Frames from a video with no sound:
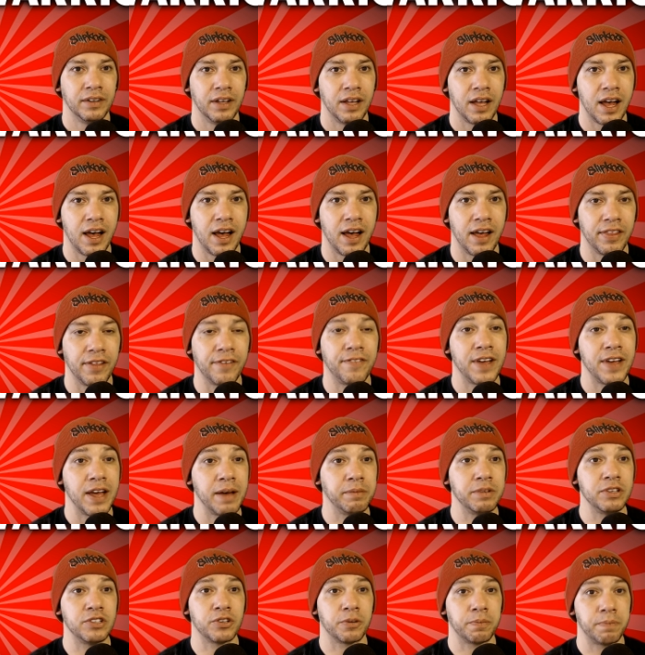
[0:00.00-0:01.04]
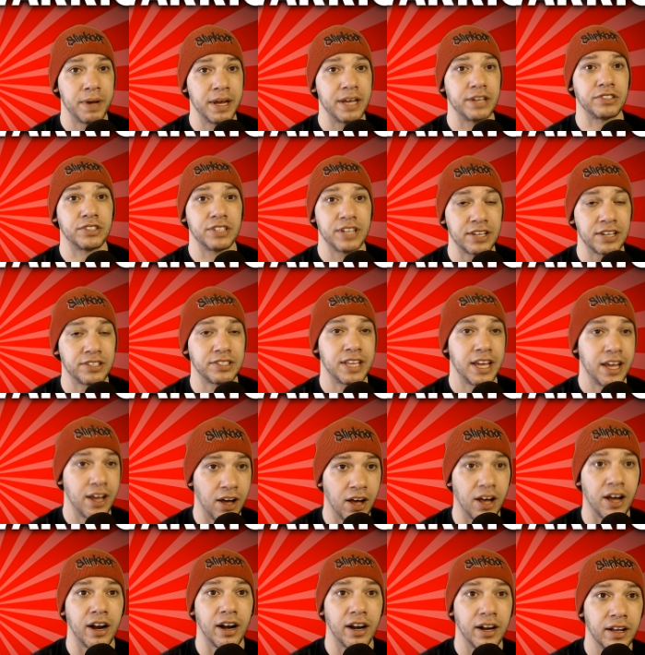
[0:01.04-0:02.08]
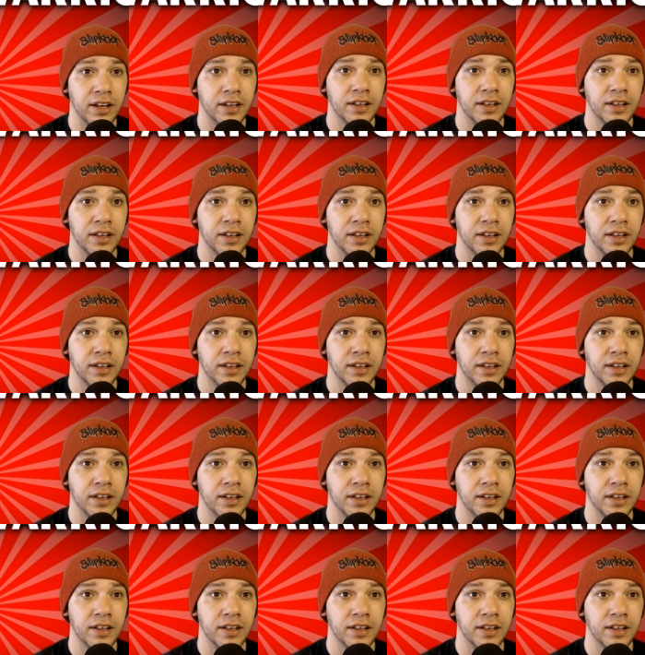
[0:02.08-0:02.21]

The families are pissed. Yes, they are.